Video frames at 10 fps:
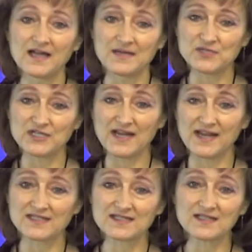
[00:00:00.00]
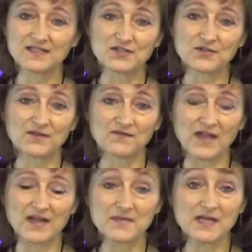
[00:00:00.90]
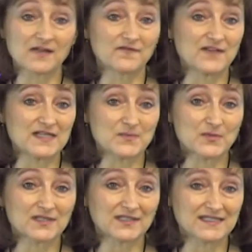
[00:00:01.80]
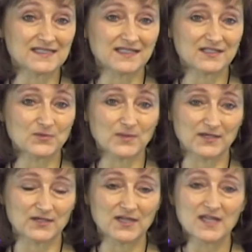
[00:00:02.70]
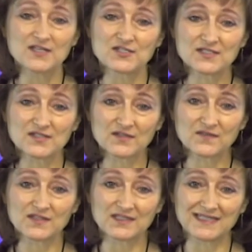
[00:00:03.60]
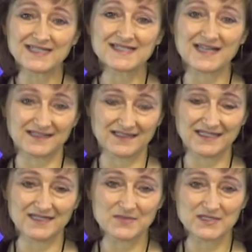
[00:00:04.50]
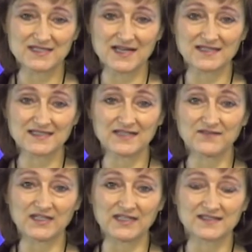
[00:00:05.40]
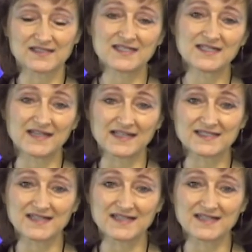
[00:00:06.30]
I'm Jean Hanson, and you can find me on Facebook, LinkedIn, and Twitter. Just look for the links at cleaningbiz.tv. See you next